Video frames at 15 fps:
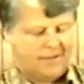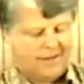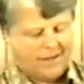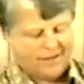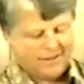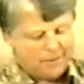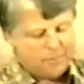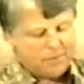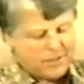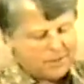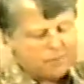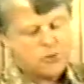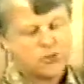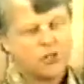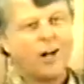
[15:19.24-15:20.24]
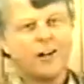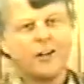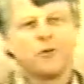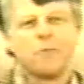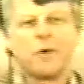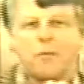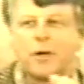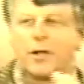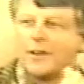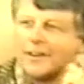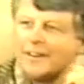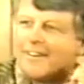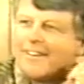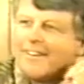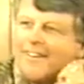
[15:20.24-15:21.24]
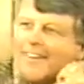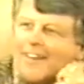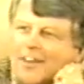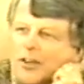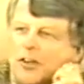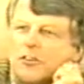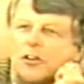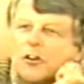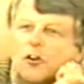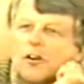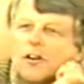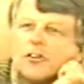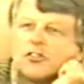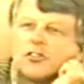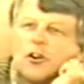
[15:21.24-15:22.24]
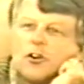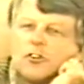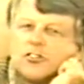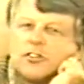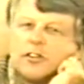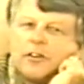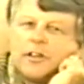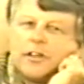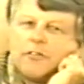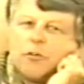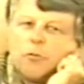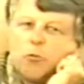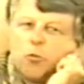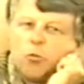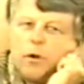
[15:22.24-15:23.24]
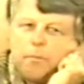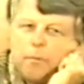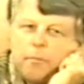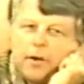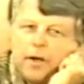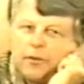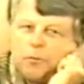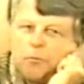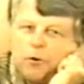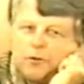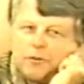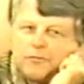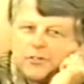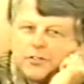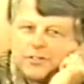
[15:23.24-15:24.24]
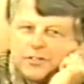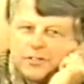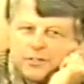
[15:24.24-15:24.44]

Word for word: let, me, let me shock you, maybe. The early church didn't give a rip about the birth of Jesus.